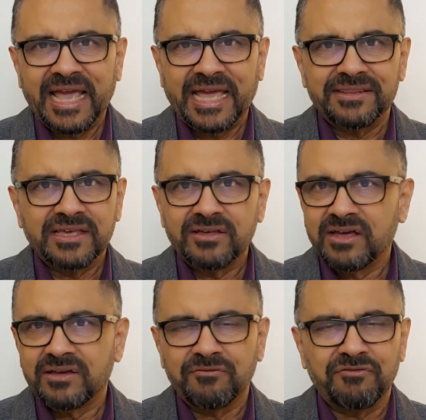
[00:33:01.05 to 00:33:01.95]
and they are
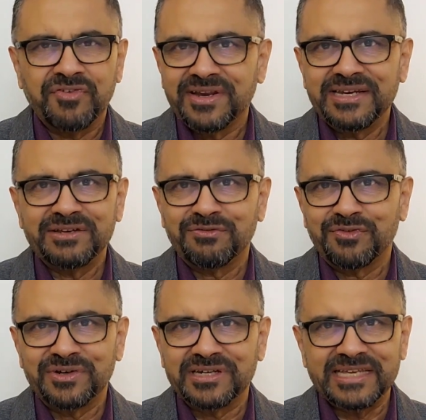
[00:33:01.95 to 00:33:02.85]
very
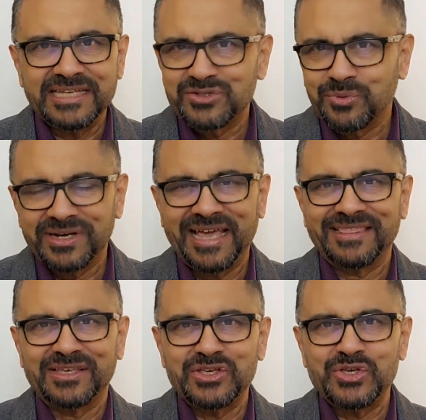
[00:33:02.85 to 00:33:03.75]
different. Each one
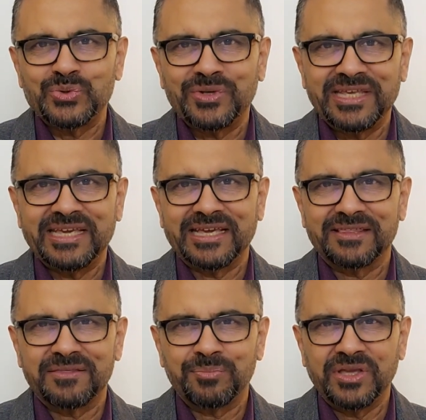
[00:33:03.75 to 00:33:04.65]
has a unique
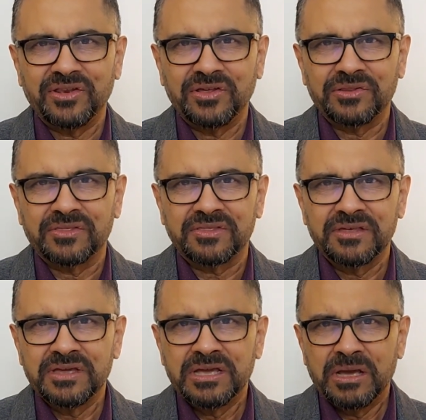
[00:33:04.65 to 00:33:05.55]
experience,
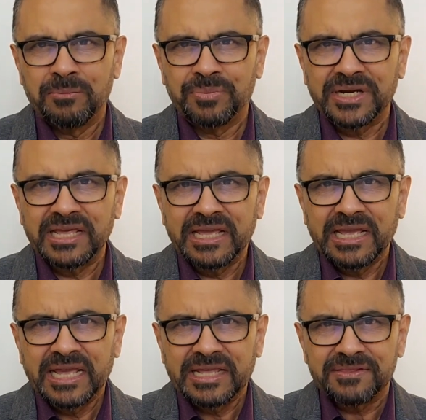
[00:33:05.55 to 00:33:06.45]
but
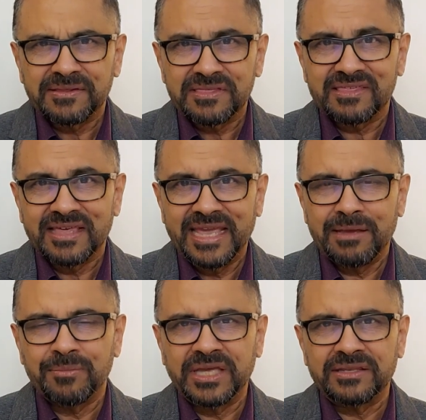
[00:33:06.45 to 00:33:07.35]
it's the
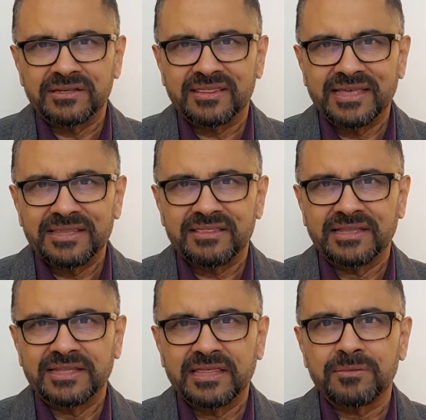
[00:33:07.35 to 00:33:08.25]
same in the sense
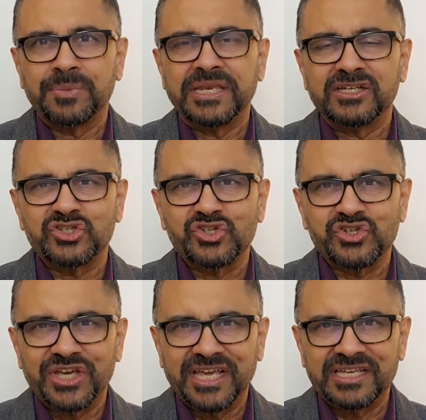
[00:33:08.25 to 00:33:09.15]
that there's been a
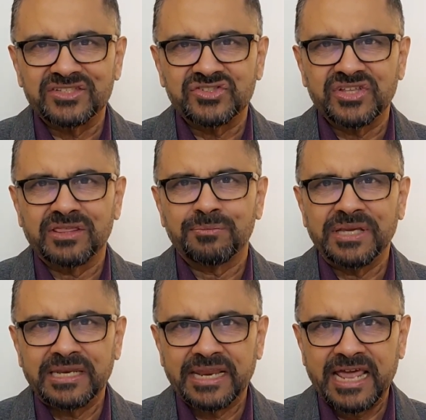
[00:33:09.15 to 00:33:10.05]
change, there's
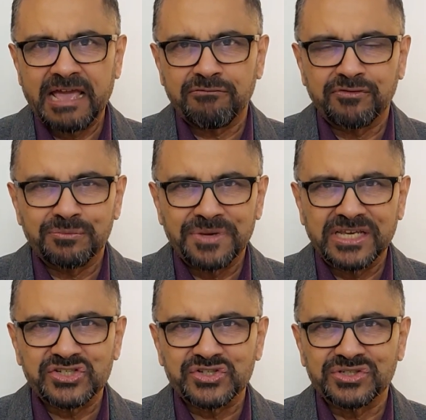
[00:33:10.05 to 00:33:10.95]
been an
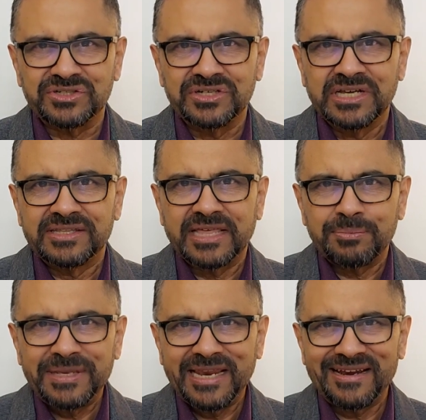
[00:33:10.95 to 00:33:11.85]
affirmation, there's
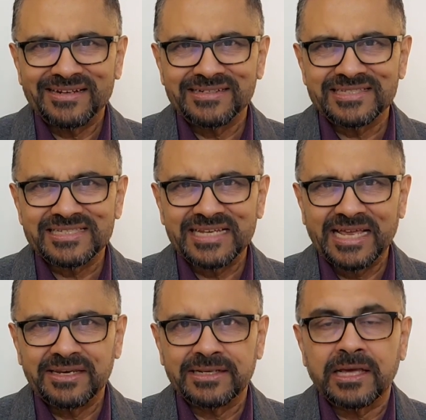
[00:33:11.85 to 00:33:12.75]
been an
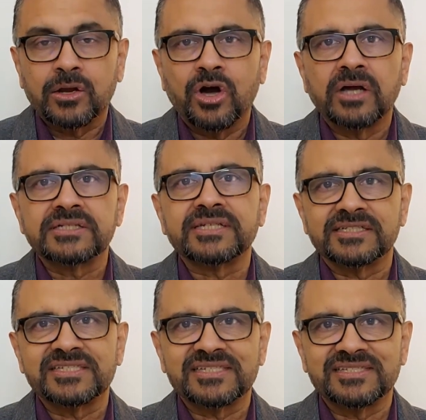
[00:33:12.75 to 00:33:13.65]
understanding that God
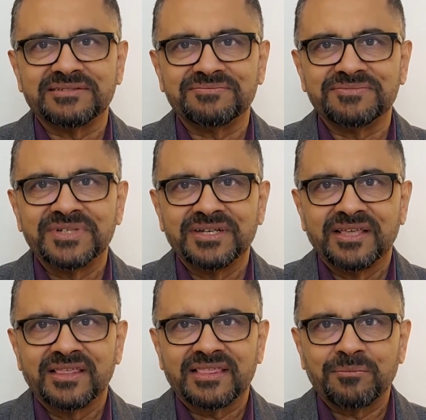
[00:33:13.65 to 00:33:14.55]
touched them.
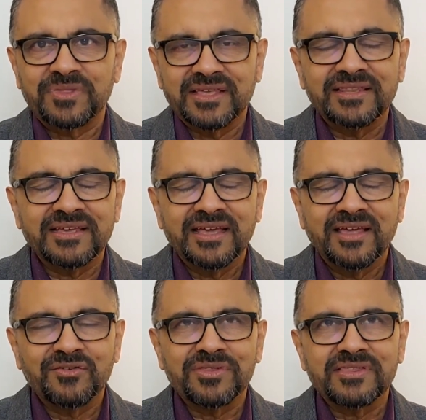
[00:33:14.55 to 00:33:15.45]
Some say they
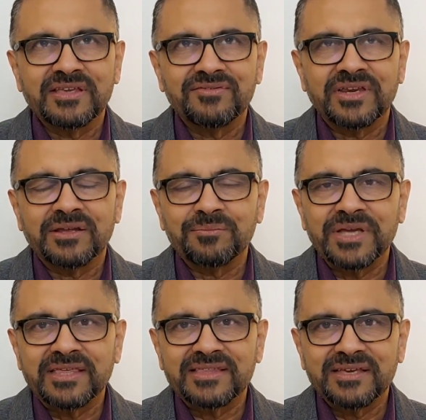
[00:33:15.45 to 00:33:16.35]
received an
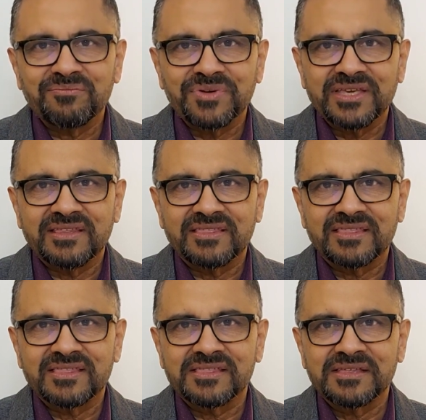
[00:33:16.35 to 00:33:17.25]
amazing
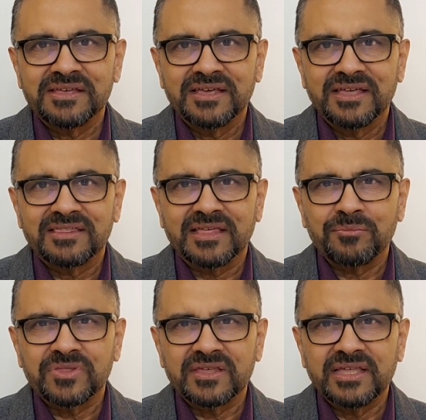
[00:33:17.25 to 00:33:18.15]
peace.
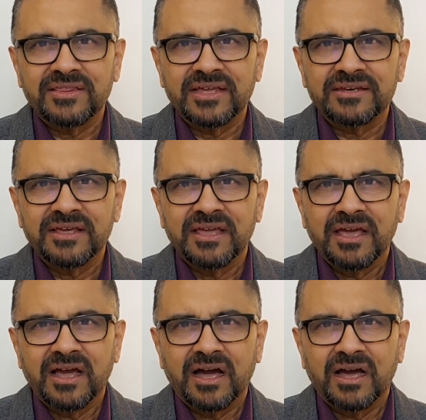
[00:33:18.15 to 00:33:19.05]
Some say that
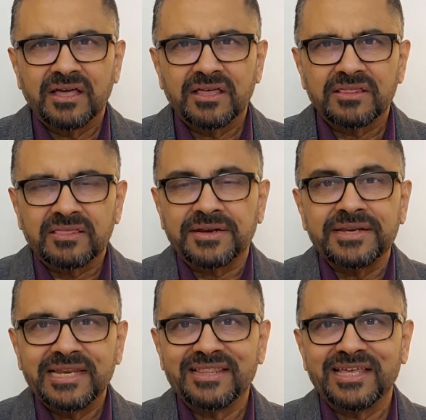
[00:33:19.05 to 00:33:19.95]

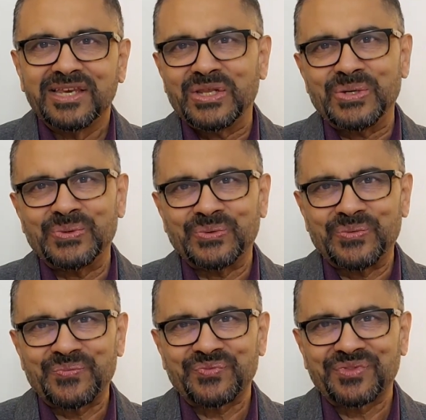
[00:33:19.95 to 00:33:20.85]
suddenly they knew
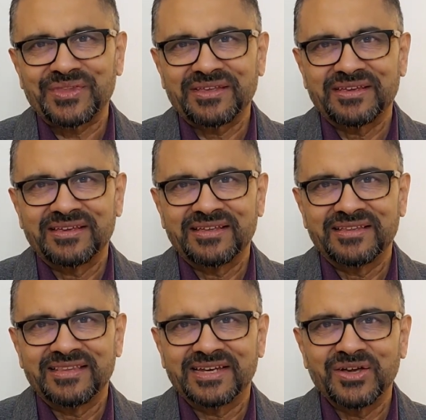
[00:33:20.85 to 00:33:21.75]

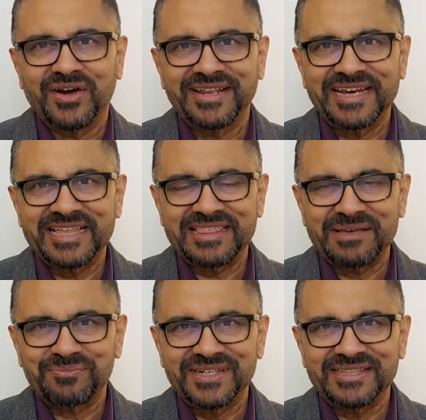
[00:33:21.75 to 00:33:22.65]
that God had
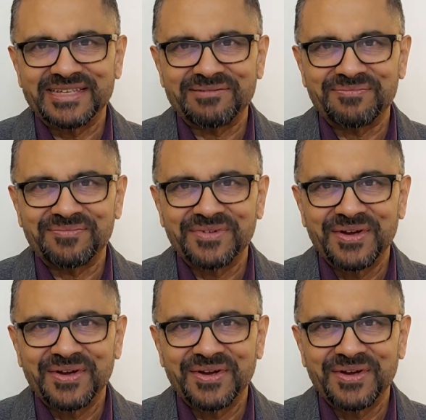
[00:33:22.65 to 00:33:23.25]
accepted them,